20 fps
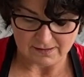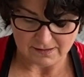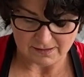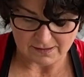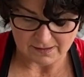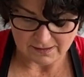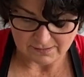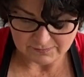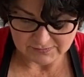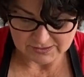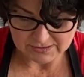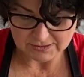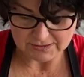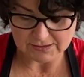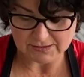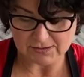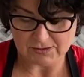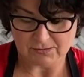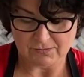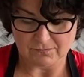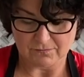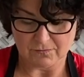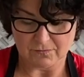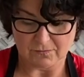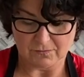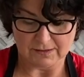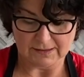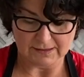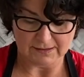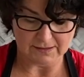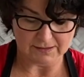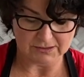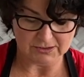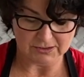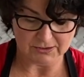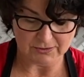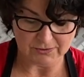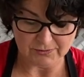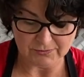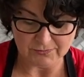I'm just rolling the
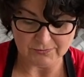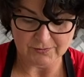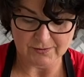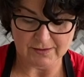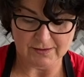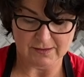dough